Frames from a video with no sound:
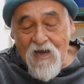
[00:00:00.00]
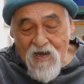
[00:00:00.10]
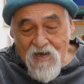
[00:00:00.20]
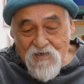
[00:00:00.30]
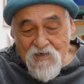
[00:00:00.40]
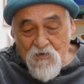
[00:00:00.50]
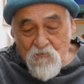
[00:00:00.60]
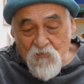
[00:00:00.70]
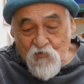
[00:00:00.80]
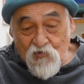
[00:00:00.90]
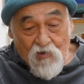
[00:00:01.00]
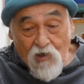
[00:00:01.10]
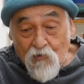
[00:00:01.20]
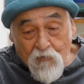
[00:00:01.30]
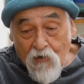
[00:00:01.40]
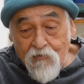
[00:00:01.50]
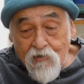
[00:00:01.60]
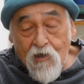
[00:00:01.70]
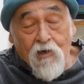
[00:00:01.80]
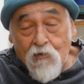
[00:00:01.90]
and she said, "I can fire it
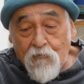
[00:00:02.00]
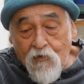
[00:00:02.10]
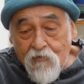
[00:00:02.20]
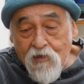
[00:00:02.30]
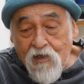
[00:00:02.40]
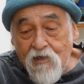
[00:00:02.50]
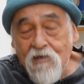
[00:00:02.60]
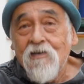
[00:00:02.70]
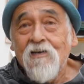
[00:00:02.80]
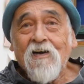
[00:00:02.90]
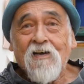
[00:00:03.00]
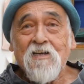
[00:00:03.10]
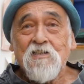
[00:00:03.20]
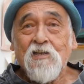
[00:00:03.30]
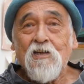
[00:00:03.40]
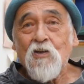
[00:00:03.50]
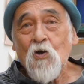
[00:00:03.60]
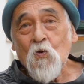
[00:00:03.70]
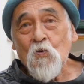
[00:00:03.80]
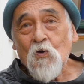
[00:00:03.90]
again, I can fire it again." And I said,
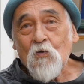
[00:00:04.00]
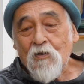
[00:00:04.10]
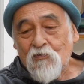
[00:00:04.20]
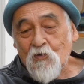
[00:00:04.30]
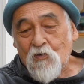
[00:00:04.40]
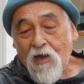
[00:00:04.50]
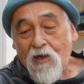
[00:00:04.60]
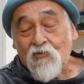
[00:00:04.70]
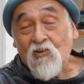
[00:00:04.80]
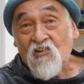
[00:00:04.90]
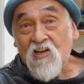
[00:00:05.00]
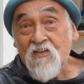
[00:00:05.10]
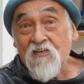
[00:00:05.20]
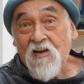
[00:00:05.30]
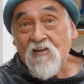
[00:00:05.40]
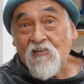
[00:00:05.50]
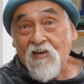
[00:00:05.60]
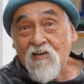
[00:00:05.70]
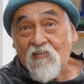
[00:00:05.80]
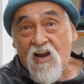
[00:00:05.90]
no, that's okay, just leave it as it
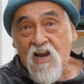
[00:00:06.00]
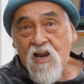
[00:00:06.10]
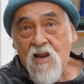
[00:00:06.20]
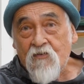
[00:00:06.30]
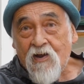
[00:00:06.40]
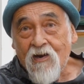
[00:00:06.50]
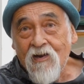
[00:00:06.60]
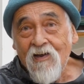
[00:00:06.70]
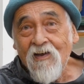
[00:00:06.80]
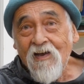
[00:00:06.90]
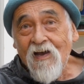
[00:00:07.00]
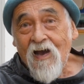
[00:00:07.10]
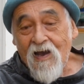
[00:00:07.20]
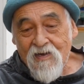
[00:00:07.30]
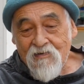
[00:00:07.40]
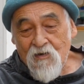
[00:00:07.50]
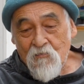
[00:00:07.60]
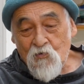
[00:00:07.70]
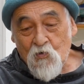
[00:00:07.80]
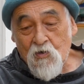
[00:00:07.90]
is. I love it.
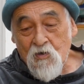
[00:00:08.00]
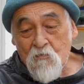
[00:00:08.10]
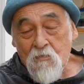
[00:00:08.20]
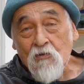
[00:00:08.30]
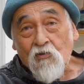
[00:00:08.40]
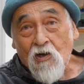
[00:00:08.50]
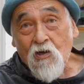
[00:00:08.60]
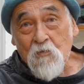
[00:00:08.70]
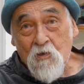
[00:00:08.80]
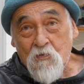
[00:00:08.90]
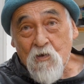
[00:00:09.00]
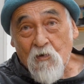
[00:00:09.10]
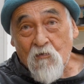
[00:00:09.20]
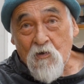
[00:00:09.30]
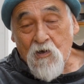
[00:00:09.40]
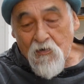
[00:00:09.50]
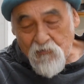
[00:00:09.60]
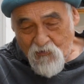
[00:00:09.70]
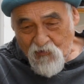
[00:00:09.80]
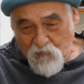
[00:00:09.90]
And you can't imagine how many people have been
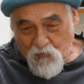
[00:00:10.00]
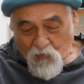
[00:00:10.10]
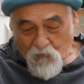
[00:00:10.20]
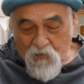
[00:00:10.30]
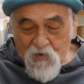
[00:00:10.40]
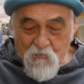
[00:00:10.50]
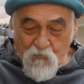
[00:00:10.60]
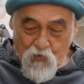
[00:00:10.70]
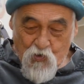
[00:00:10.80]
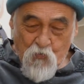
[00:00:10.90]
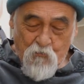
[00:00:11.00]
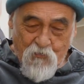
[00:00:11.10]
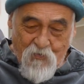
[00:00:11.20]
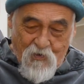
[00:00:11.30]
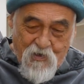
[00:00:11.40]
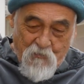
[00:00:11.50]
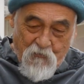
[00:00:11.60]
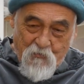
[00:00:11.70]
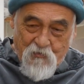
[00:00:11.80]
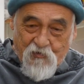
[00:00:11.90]
after this pot, but no, I keep it
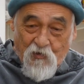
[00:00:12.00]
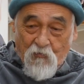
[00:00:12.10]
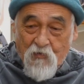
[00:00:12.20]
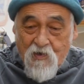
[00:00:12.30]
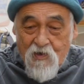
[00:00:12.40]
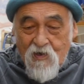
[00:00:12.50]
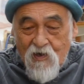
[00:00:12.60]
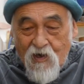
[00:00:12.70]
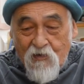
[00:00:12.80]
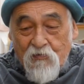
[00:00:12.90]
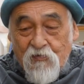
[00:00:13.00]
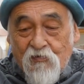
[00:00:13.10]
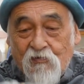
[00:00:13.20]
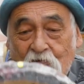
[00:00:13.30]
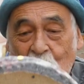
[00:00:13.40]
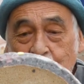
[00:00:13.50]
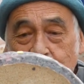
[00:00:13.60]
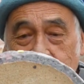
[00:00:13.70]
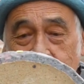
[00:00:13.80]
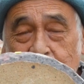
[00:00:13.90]
for myself. I
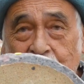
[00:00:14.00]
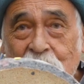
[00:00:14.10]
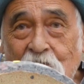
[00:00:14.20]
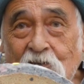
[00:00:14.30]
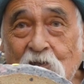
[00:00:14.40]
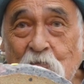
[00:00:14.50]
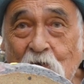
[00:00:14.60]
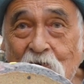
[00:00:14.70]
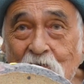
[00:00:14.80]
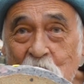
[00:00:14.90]
overdid things a little bit